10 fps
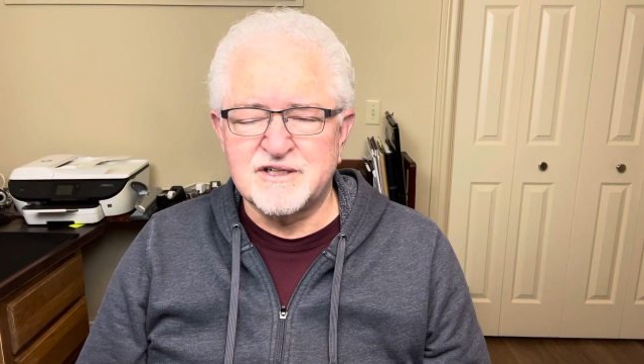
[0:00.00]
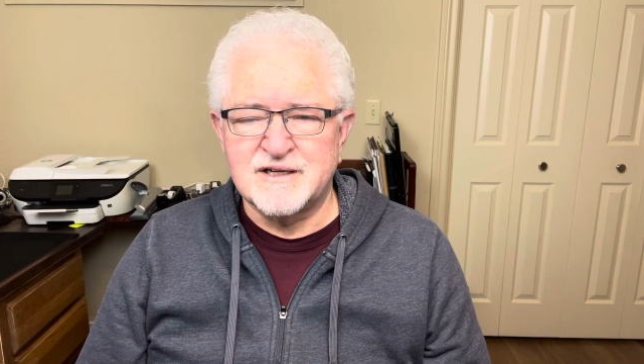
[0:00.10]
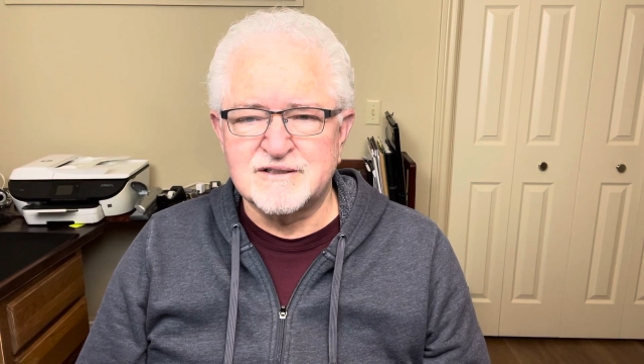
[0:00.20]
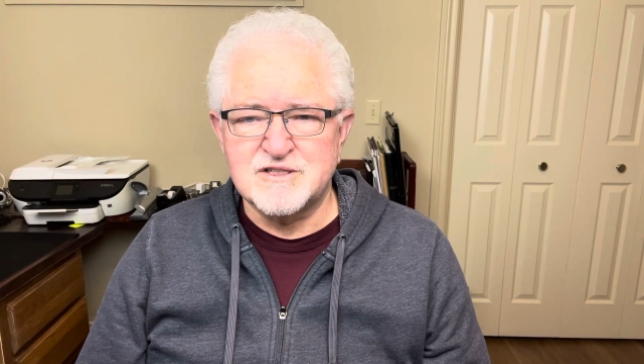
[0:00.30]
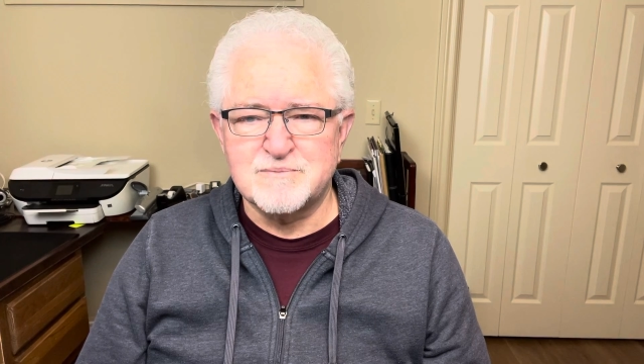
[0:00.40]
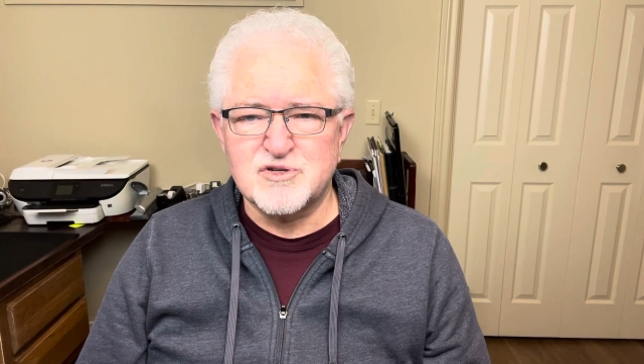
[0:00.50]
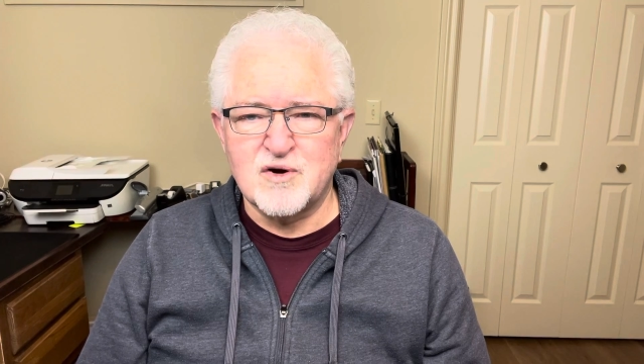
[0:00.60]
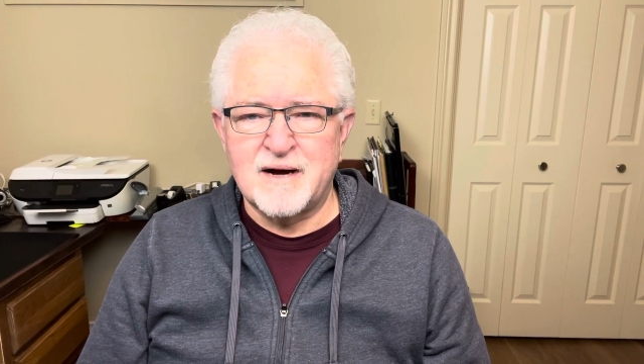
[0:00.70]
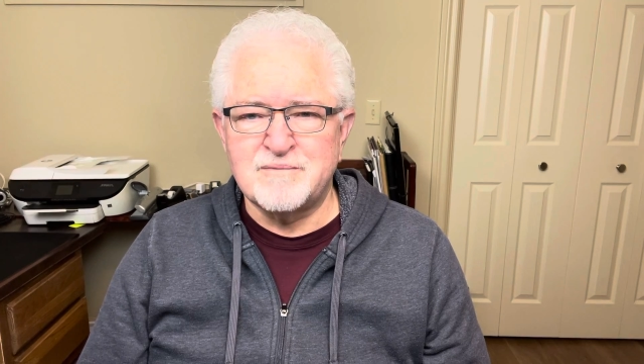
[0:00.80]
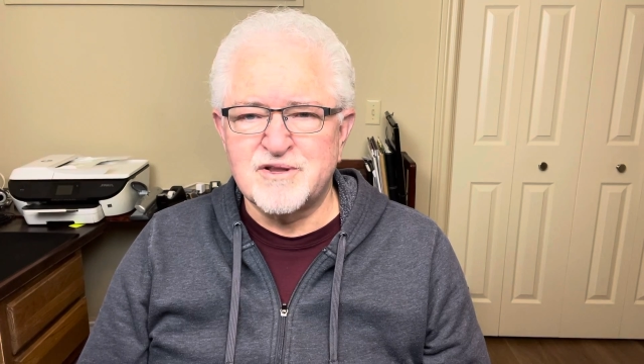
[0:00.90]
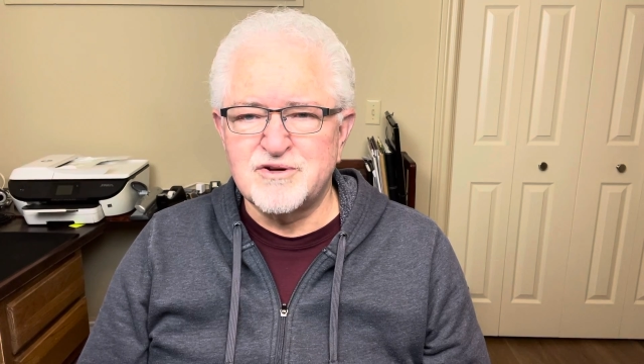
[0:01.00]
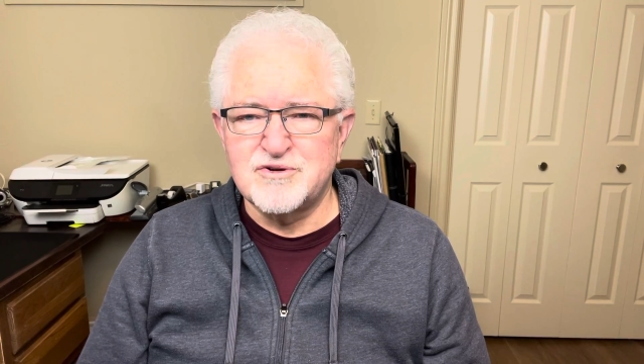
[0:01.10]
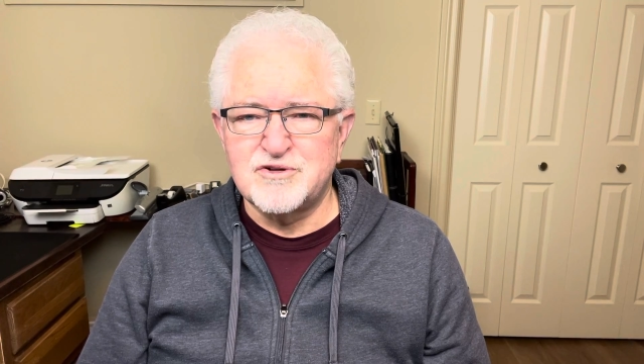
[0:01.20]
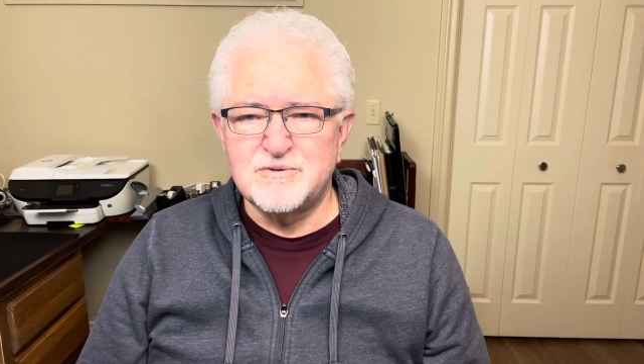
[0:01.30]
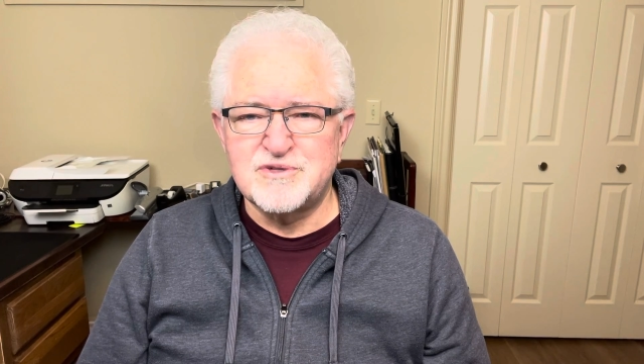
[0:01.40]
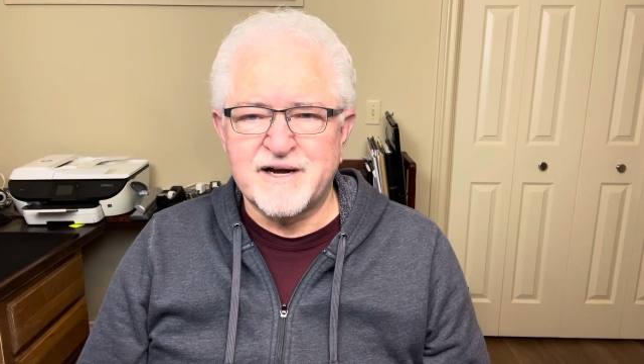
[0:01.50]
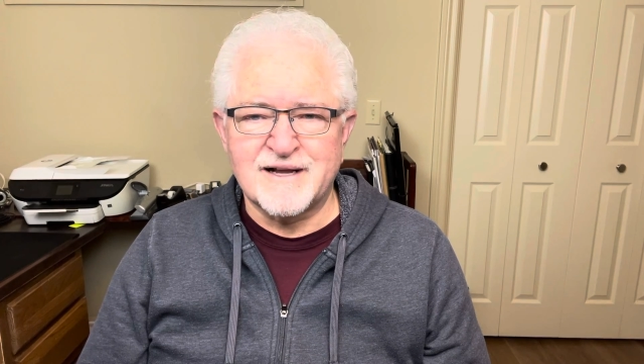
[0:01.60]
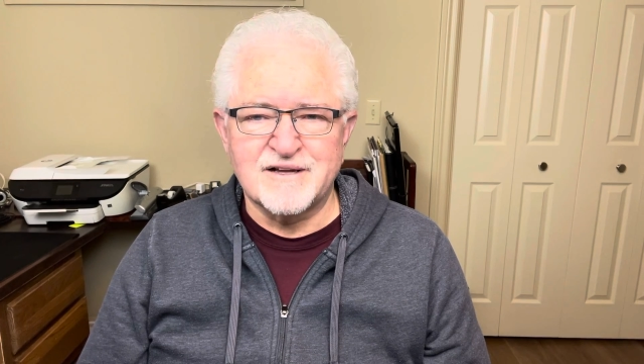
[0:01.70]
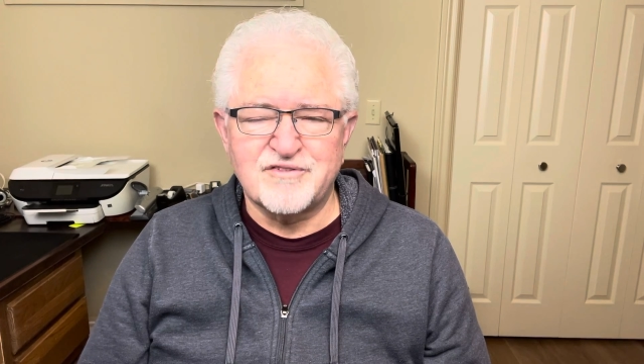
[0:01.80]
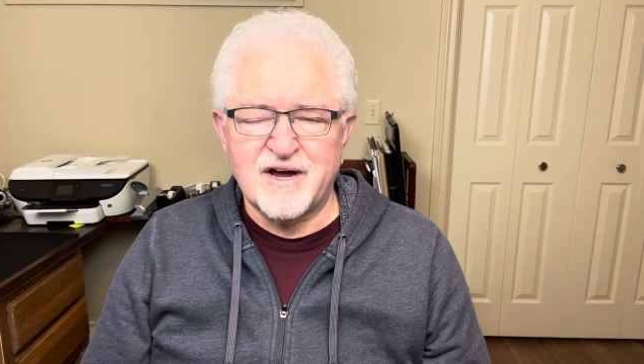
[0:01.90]
uh, subscribe to the YouTube
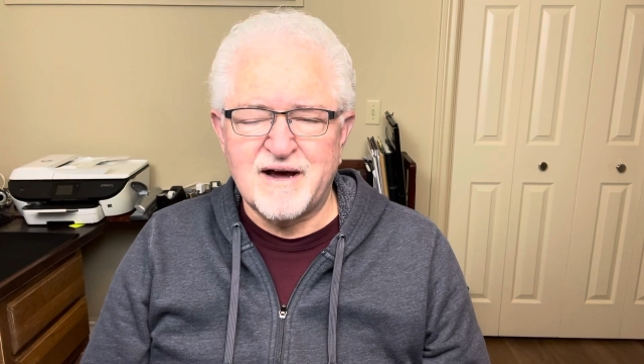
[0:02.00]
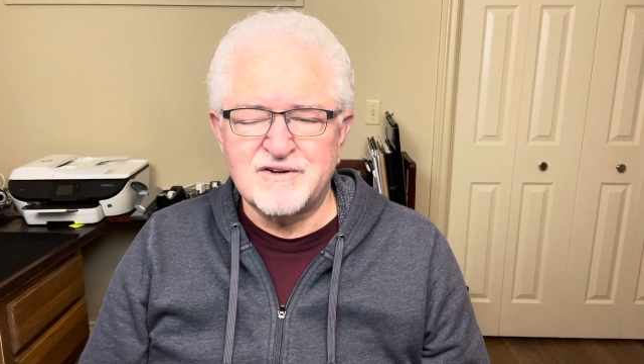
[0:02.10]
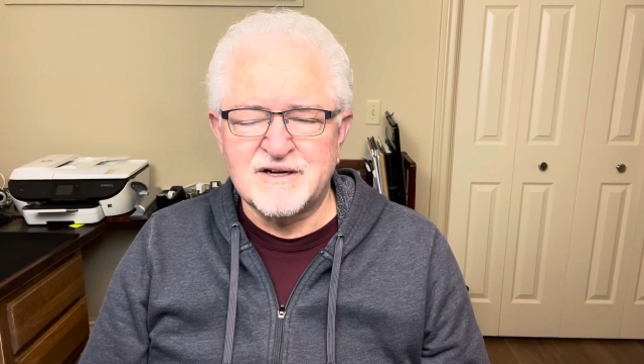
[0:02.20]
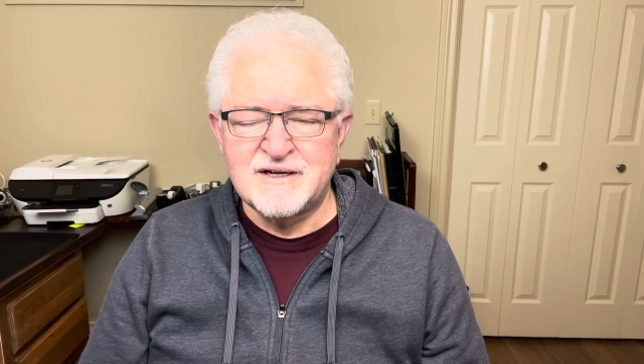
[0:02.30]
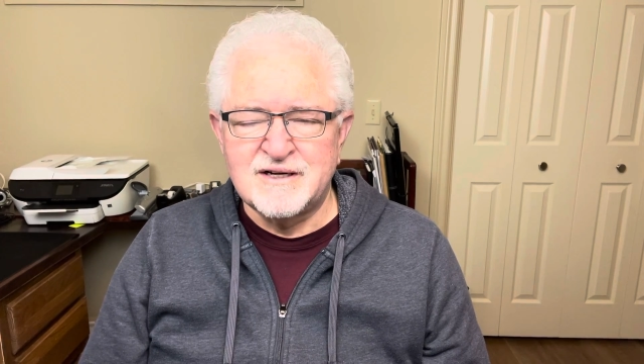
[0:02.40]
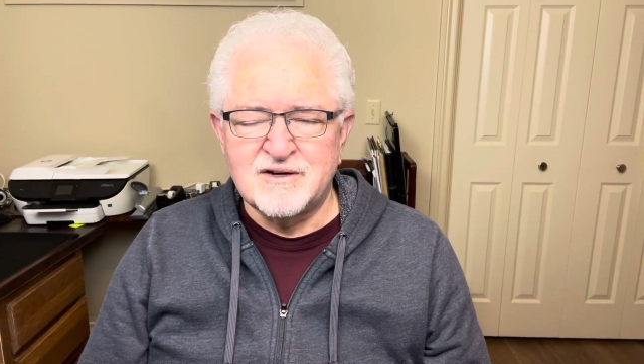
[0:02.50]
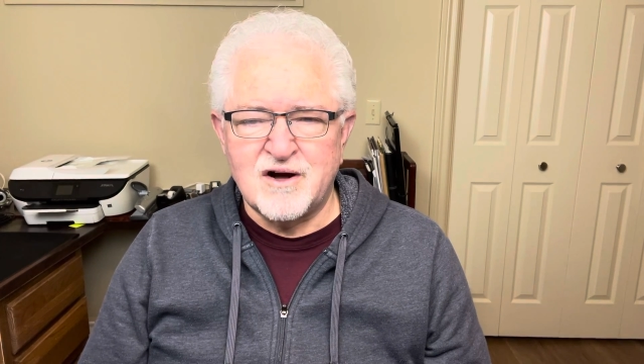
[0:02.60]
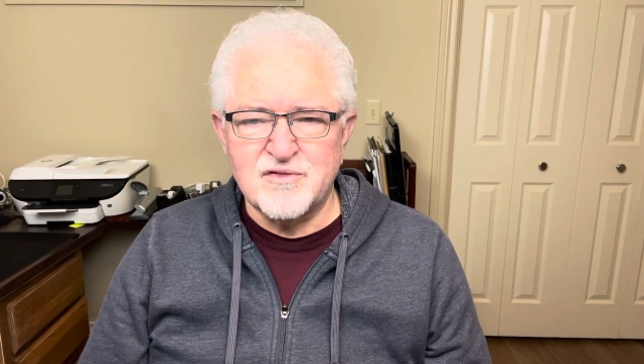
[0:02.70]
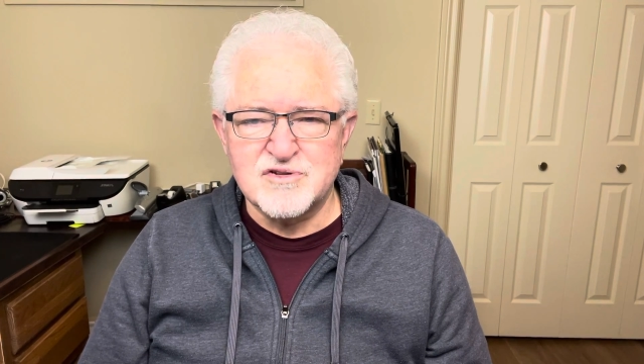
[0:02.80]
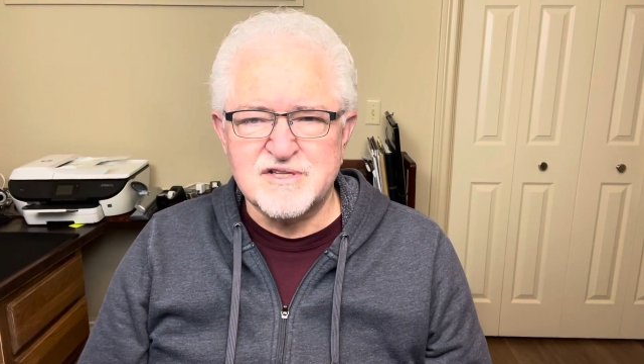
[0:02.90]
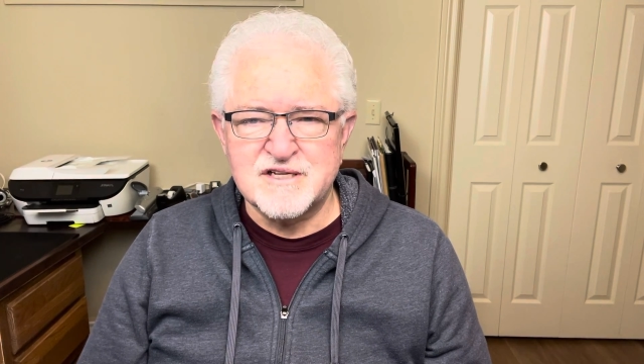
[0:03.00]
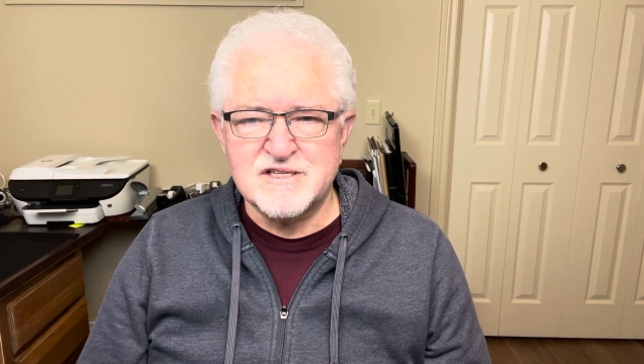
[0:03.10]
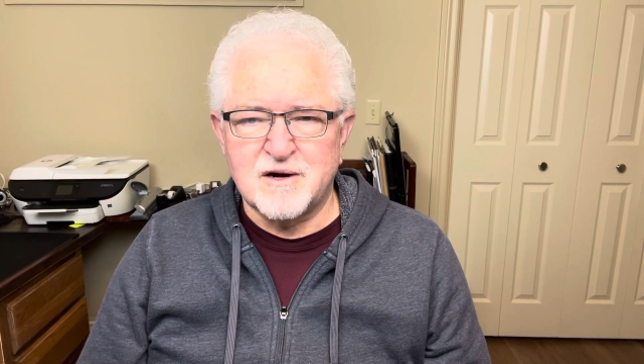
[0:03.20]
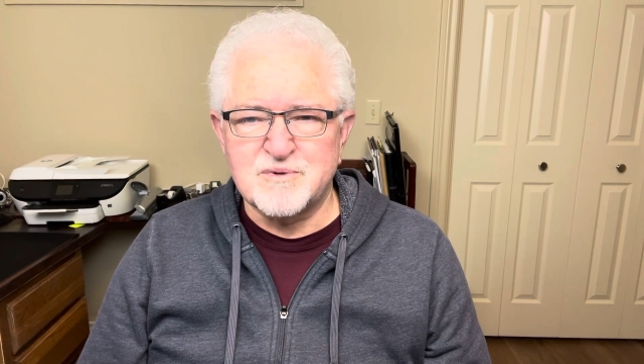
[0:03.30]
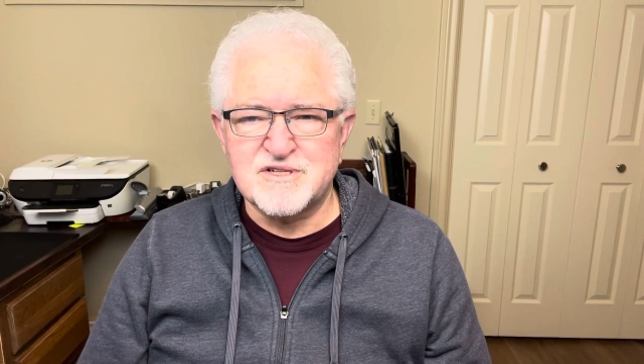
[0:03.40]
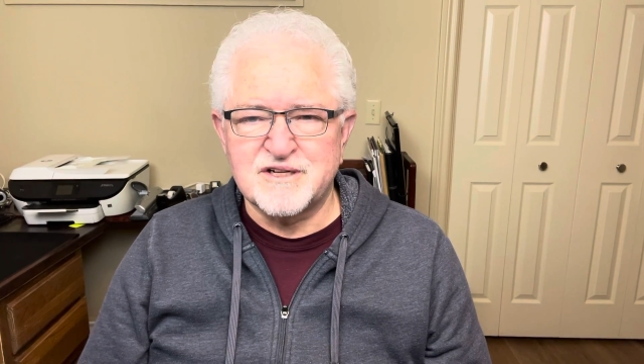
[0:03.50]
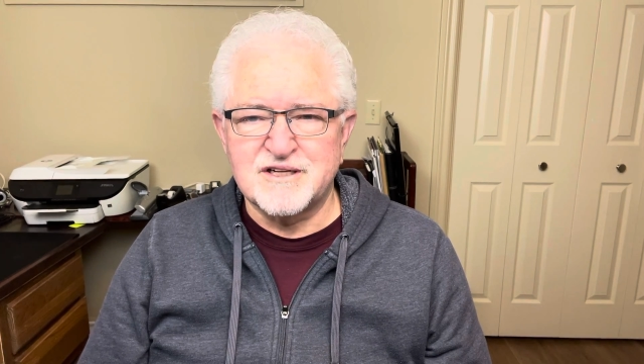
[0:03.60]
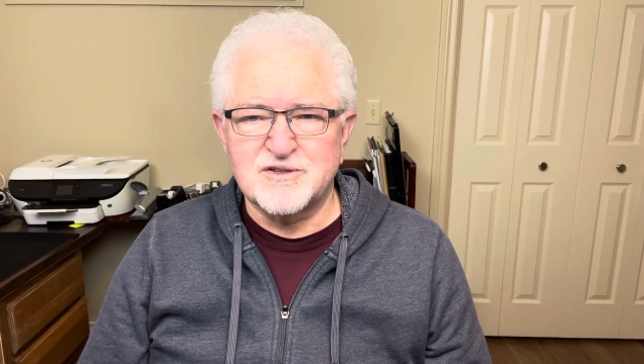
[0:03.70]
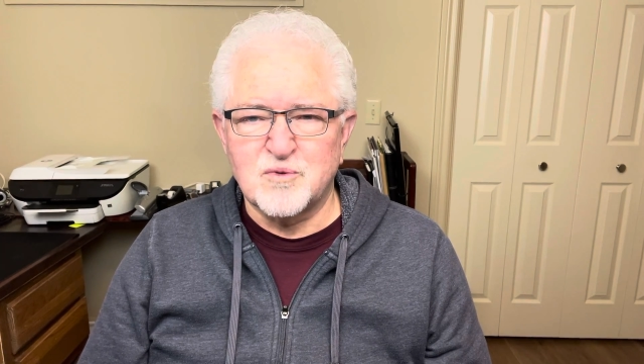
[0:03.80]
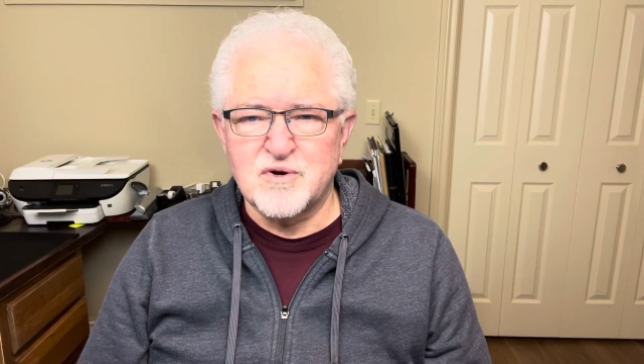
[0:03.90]
channel if you haven't all those things help us to
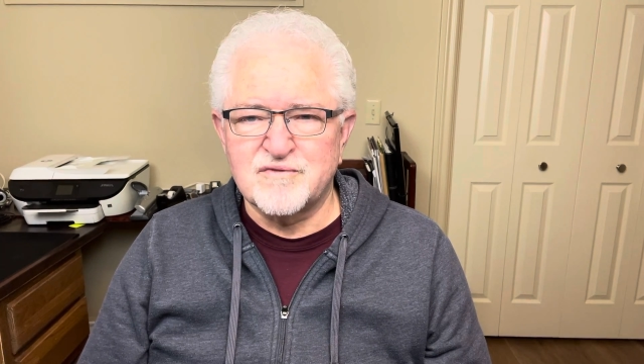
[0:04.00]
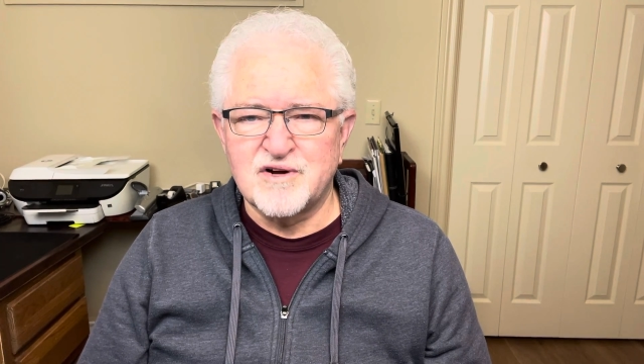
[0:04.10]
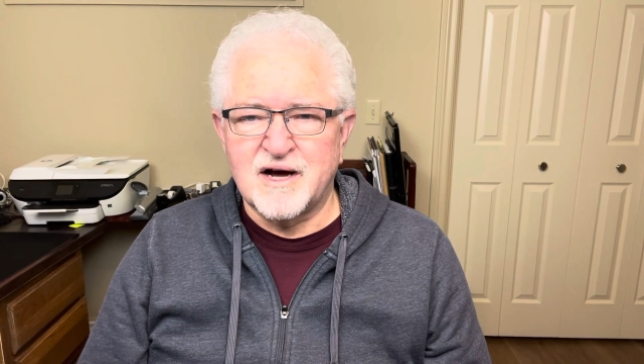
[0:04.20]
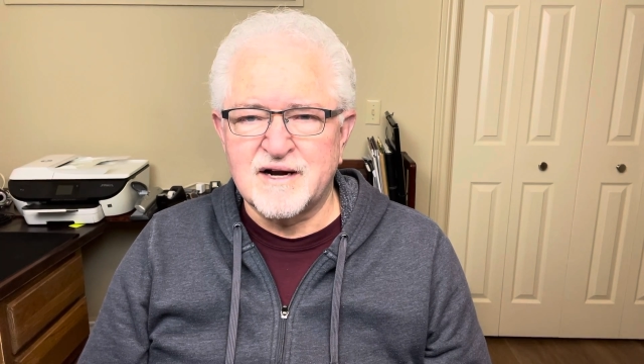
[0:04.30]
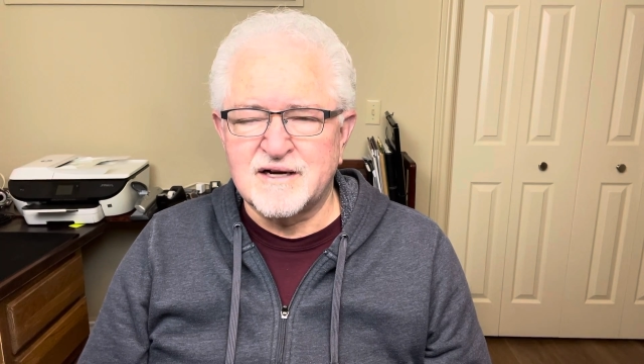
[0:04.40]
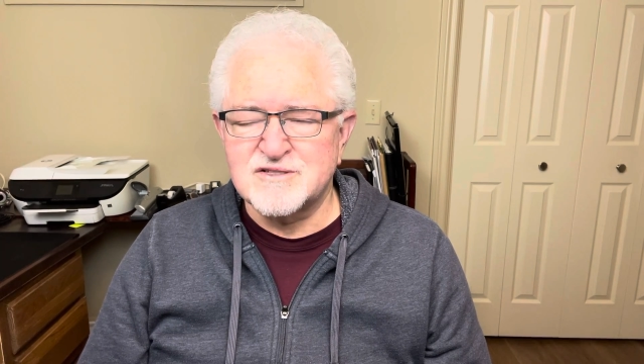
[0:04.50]
get the word of God out.